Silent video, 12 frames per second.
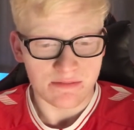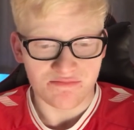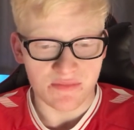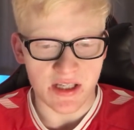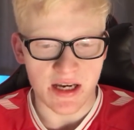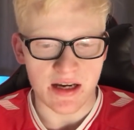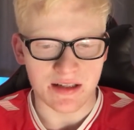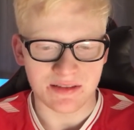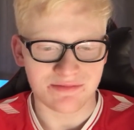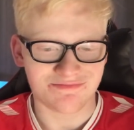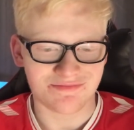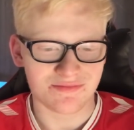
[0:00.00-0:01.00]
yeah,
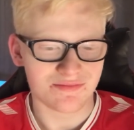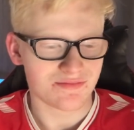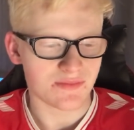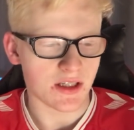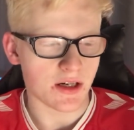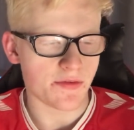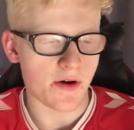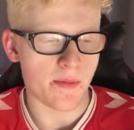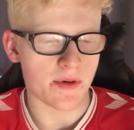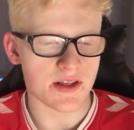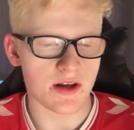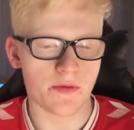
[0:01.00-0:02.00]
I find
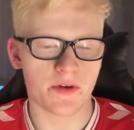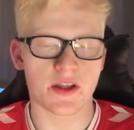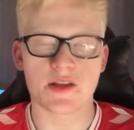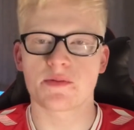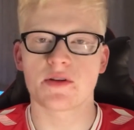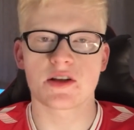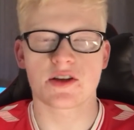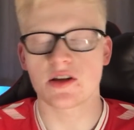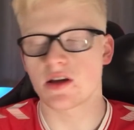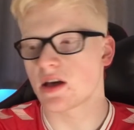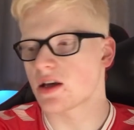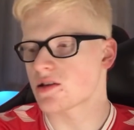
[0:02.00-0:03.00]
myself in this position
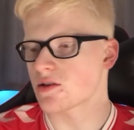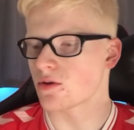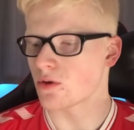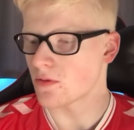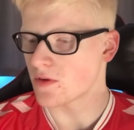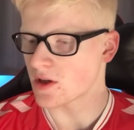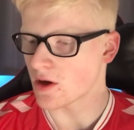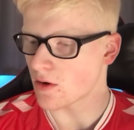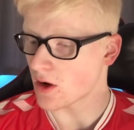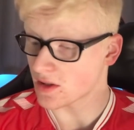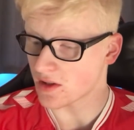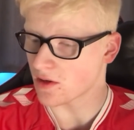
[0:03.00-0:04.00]
again to do a video.
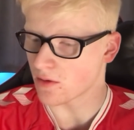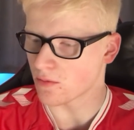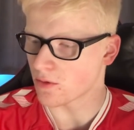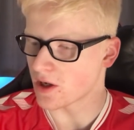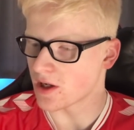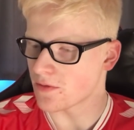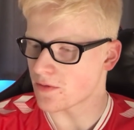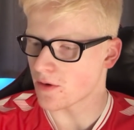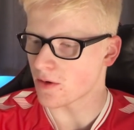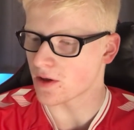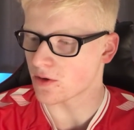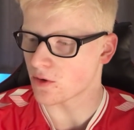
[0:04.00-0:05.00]
I didn't really feel
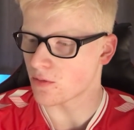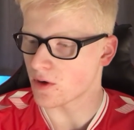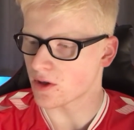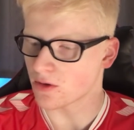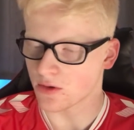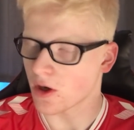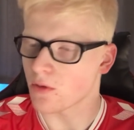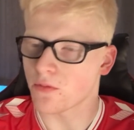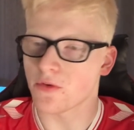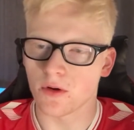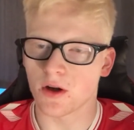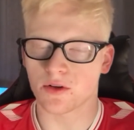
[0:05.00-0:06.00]
like doing one, or don't
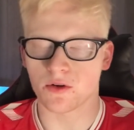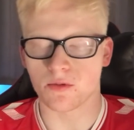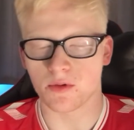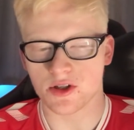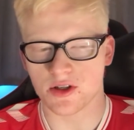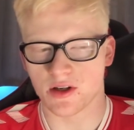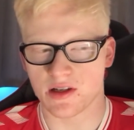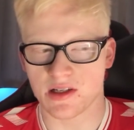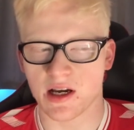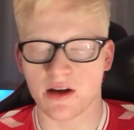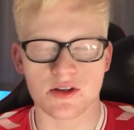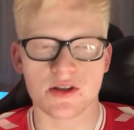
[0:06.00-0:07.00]
feel like doing one, should I say.
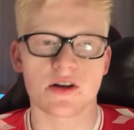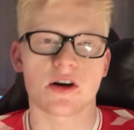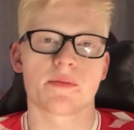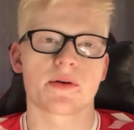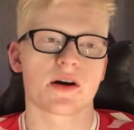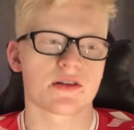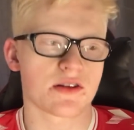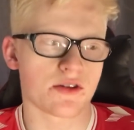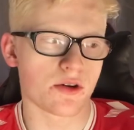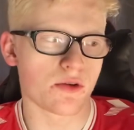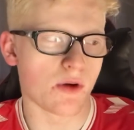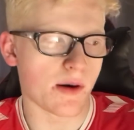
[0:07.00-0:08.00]
I just can't be asked to
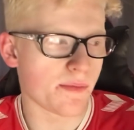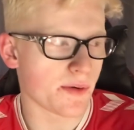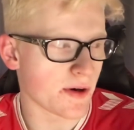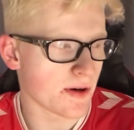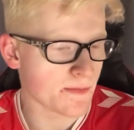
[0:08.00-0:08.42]
do one, but